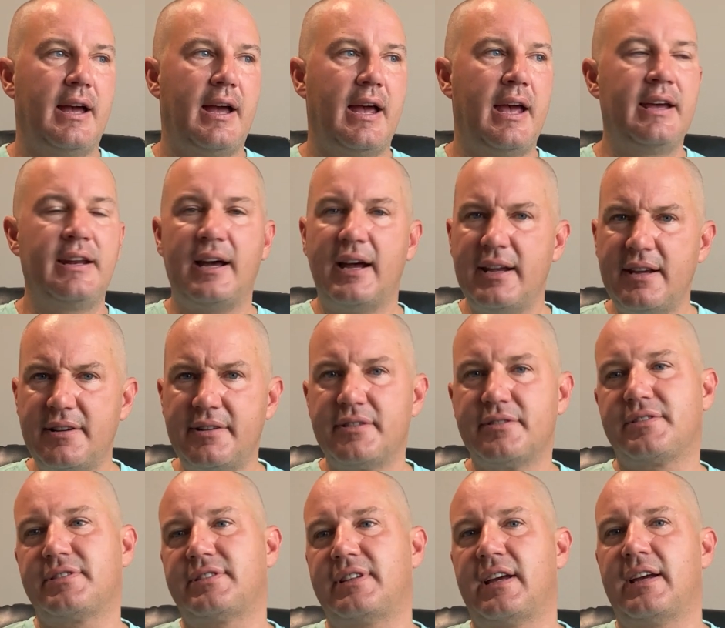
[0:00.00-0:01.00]
And I
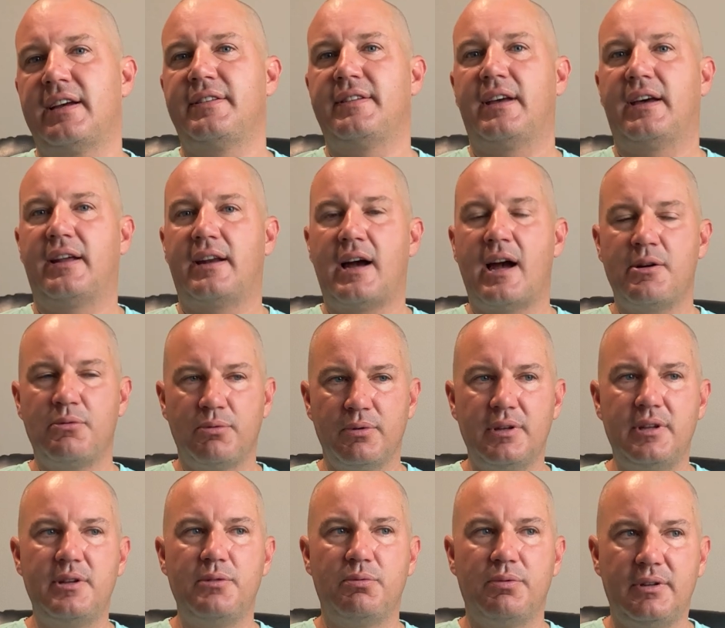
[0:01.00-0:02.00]
understand that. I
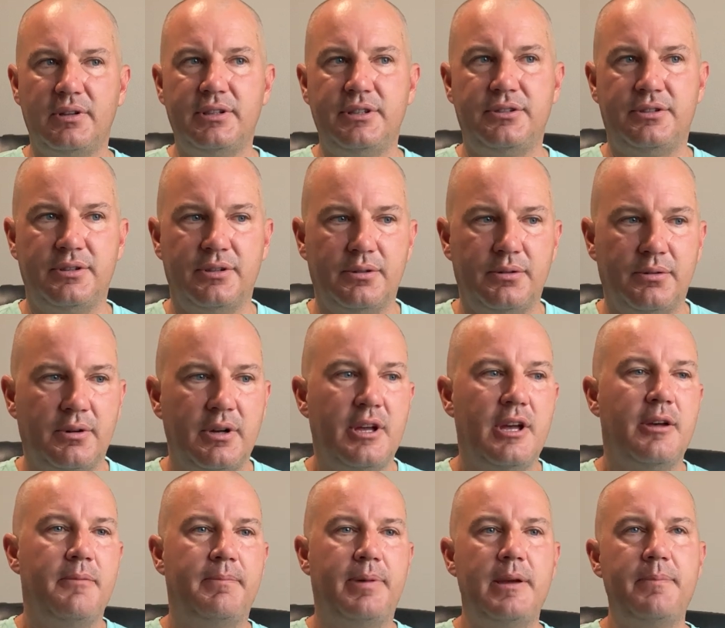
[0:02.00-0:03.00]
really, really do.
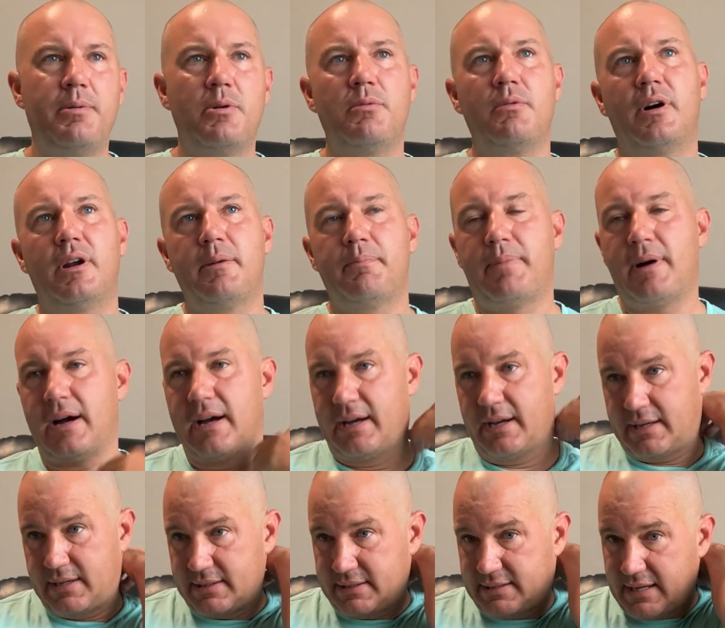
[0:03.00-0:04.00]
People want to buy
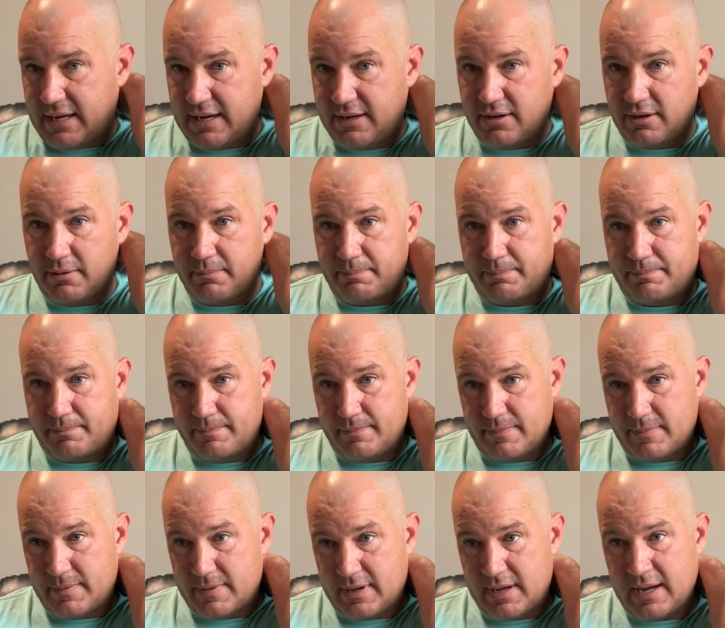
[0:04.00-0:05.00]
a container
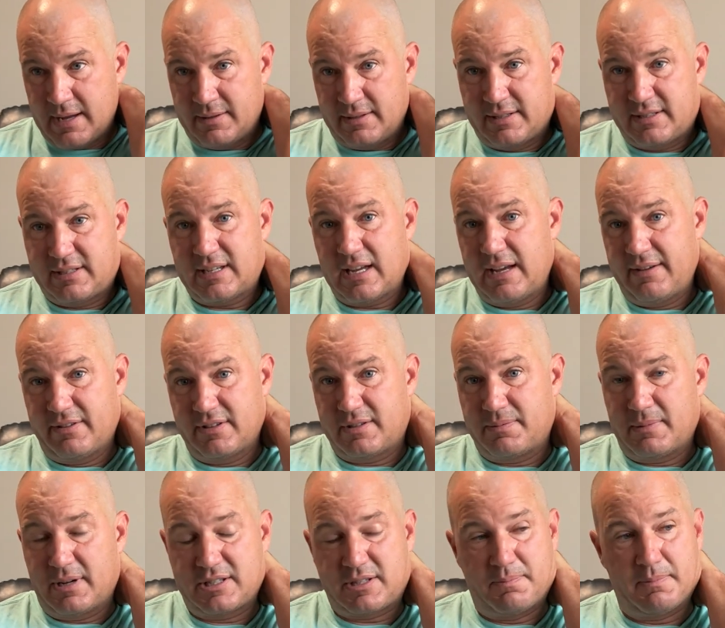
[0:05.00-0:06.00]
and save as
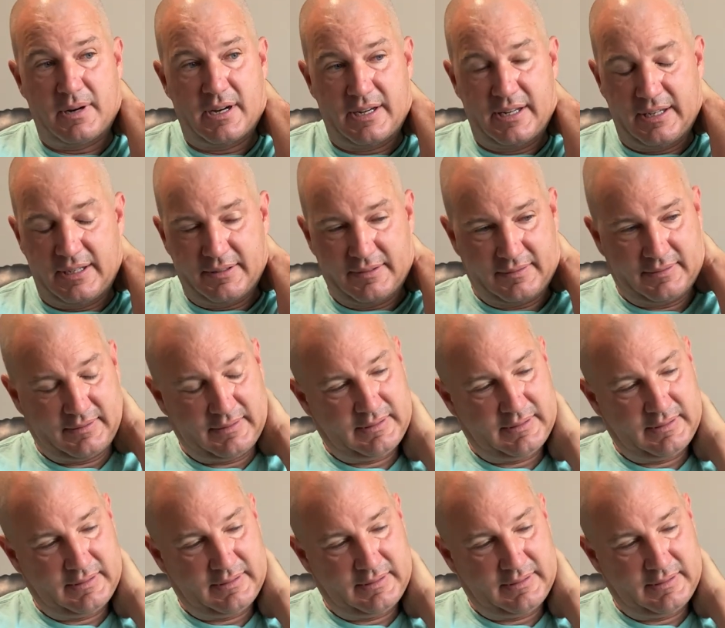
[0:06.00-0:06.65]
much money.